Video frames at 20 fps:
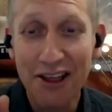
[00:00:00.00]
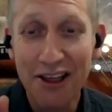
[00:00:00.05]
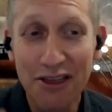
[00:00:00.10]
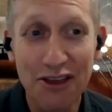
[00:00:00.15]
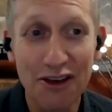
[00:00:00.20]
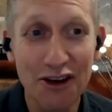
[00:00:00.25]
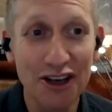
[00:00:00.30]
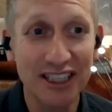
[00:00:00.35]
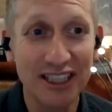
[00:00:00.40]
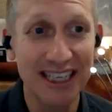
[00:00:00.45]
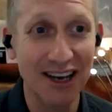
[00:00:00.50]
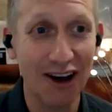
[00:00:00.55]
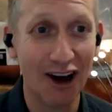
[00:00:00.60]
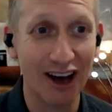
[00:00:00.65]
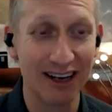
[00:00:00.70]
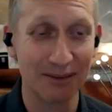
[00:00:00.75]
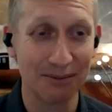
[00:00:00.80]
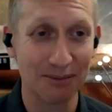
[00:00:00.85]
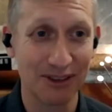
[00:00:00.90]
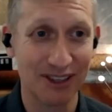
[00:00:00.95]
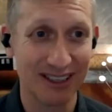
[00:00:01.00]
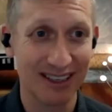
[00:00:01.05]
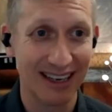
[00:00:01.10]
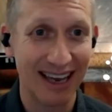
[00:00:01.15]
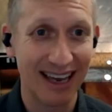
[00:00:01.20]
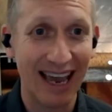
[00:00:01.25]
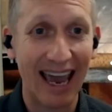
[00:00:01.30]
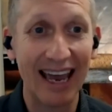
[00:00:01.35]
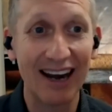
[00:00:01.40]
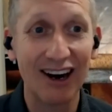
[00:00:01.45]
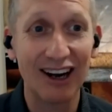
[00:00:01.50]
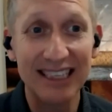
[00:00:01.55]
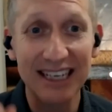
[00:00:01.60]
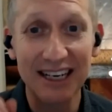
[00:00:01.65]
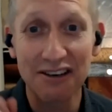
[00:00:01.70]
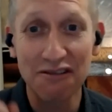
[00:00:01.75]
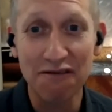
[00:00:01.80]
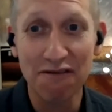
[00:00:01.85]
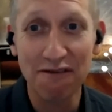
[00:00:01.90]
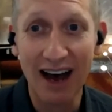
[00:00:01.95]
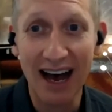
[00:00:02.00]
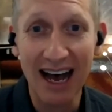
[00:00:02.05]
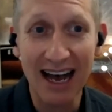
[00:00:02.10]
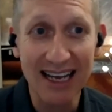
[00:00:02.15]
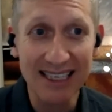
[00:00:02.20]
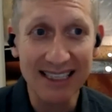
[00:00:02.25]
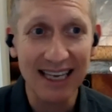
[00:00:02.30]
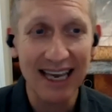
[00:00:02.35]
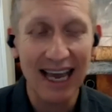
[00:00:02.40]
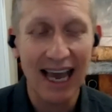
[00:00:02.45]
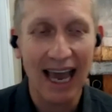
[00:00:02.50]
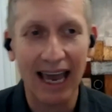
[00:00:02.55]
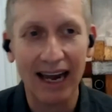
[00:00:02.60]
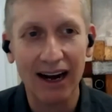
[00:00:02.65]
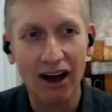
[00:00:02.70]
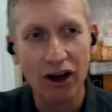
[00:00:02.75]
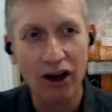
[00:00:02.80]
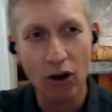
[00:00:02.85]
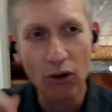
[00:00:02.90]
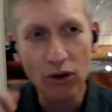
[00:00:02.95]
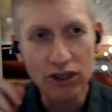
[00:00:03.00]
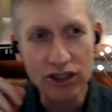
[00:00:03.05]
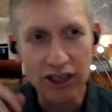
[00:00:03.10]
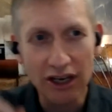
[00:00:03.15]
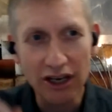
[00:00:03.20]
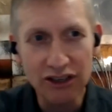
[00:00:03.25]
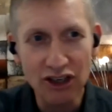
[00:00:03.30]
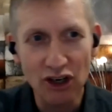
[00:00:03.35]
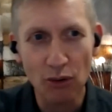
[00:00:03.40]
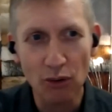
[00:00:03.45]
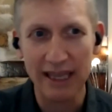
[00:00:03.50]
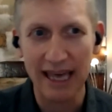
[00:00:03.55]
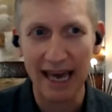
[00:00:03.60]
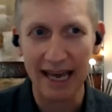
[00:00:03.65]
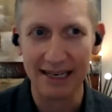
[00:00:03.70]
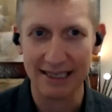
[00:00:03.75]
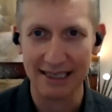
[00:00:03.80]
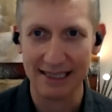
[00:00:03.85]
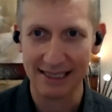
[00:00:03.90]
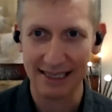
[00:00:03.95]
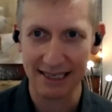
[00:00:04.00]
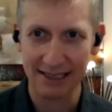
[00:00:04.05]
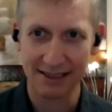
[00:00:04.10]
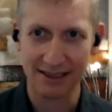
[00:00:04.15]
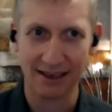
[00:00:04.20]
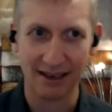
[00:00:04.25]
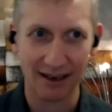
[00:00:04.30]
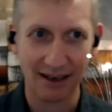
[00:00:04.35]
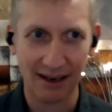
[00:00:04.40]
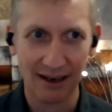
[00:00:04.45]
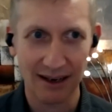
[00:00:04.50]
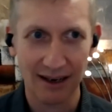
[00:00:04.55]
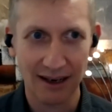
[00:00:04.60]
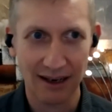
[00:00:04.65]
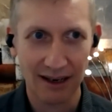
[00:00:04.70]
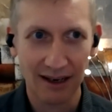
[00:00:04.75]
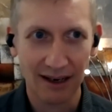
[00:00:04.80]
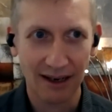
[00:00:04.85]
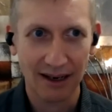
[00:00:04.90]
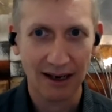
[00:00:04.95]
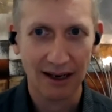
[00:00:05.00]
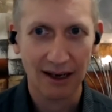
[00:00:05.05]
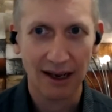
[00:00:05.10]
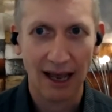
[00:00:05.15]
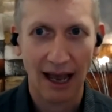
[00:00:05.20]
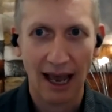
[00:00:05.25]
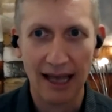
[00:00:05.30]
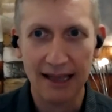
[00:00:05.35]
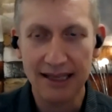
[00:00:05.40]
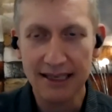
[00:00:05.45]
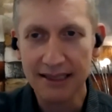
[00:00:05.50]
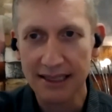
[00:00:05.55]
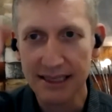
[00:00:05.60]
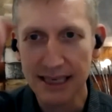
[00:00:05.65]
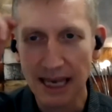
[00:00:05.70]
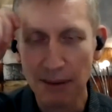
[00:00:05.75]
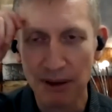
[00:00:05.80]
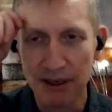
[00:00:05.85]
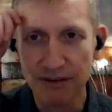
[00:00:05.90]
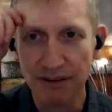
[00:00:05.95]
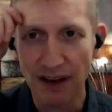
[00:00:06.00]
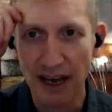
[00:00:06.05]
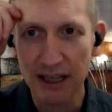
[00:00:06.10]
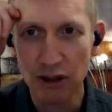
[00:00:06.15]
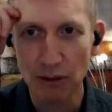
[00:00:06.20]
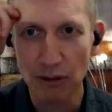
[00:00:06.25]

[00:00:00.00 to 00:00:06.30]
30 items. And I did it fast. And I also do it without an assistant. And this is how much faith or